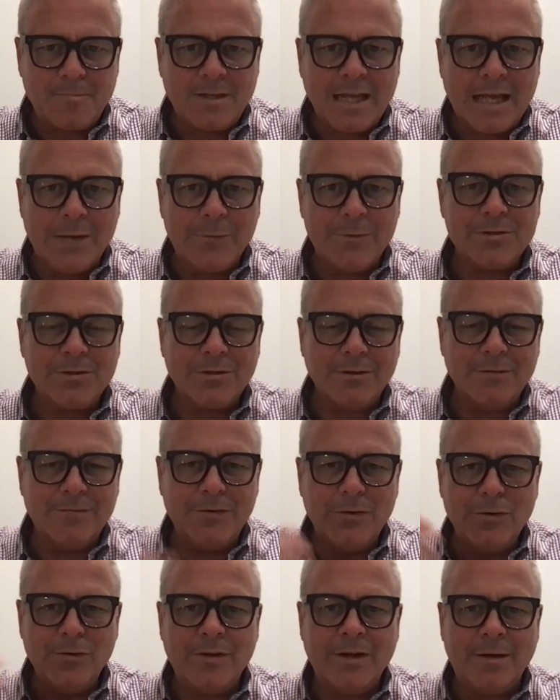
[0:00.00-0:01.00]
and we sort of
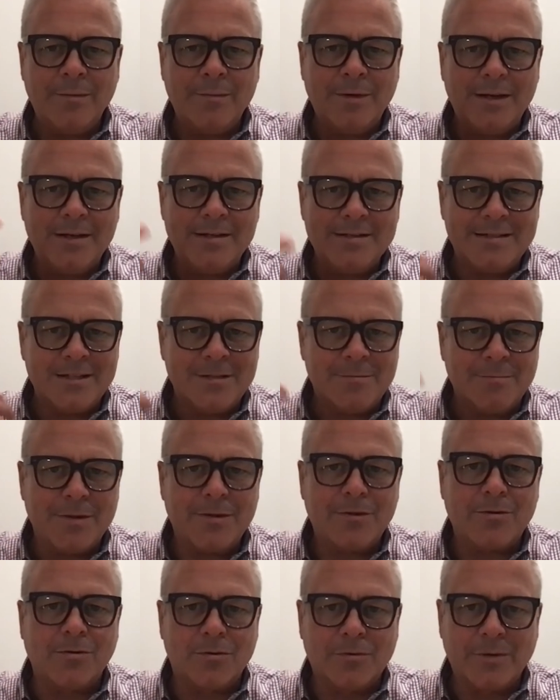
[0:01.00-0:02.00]
view them as these
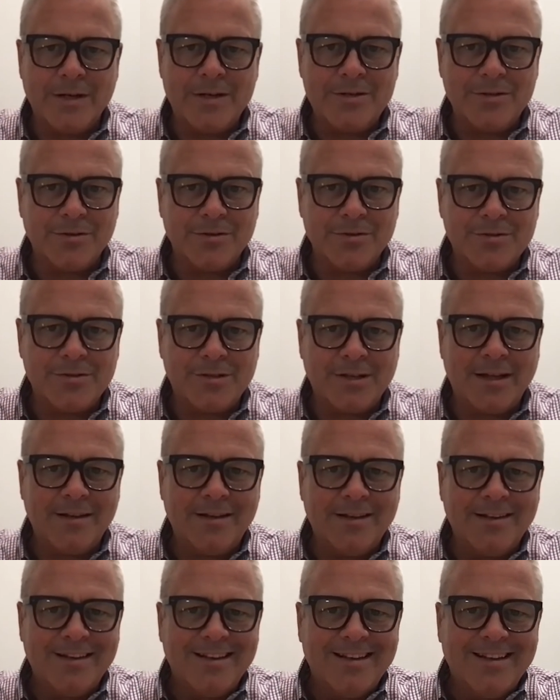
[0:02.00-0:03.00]
mythical creatures that
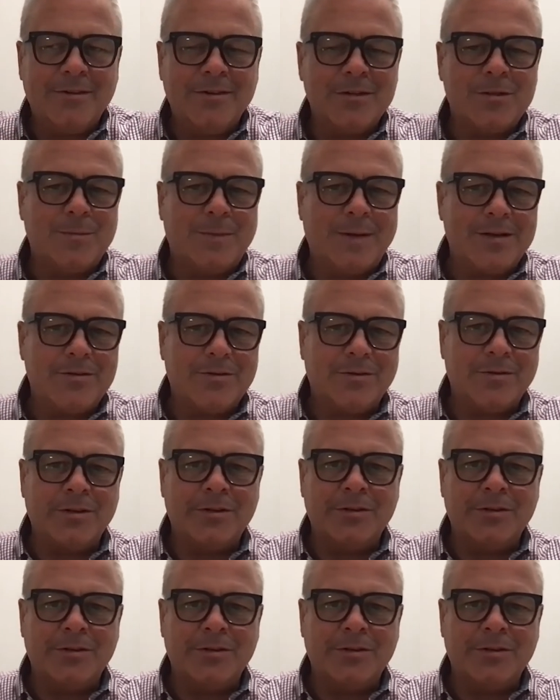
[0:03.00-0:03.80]
they're special they're